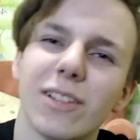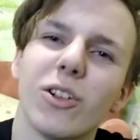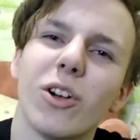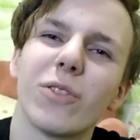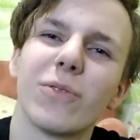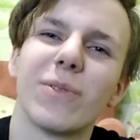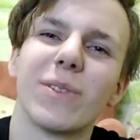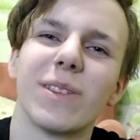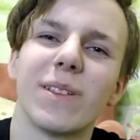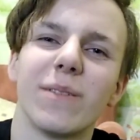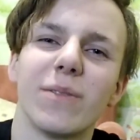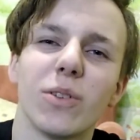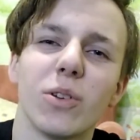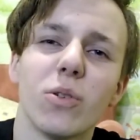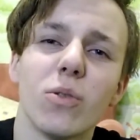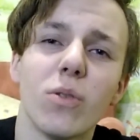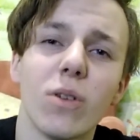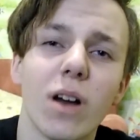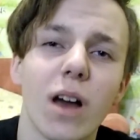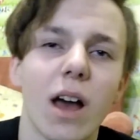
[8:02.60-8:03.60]
a lot for the
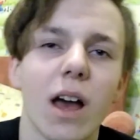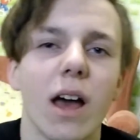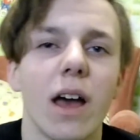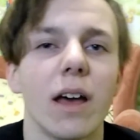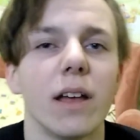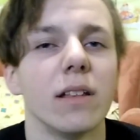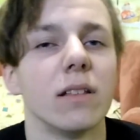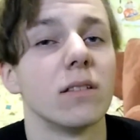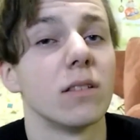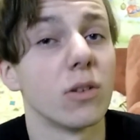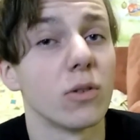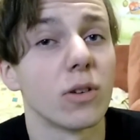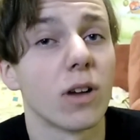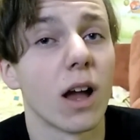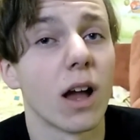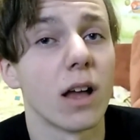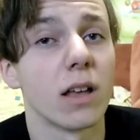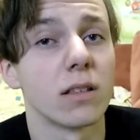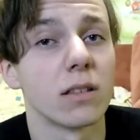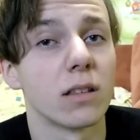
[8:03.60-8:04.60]
view and see you
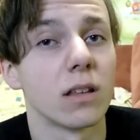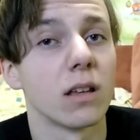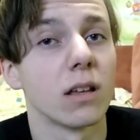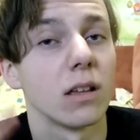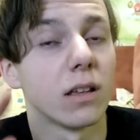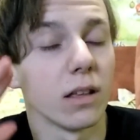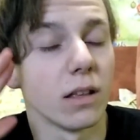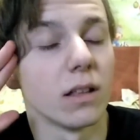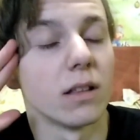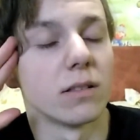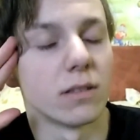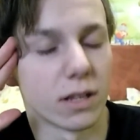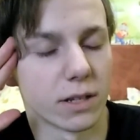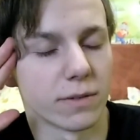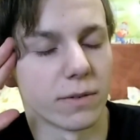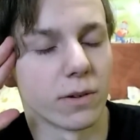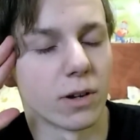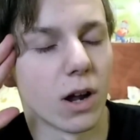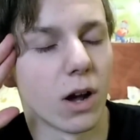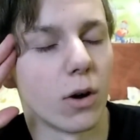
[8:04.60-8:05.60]
guys in the next
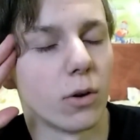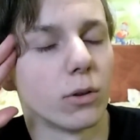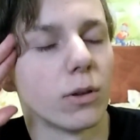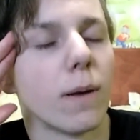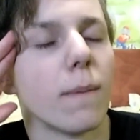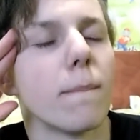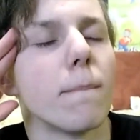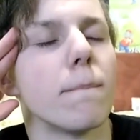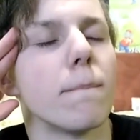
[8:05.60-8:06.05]
workout.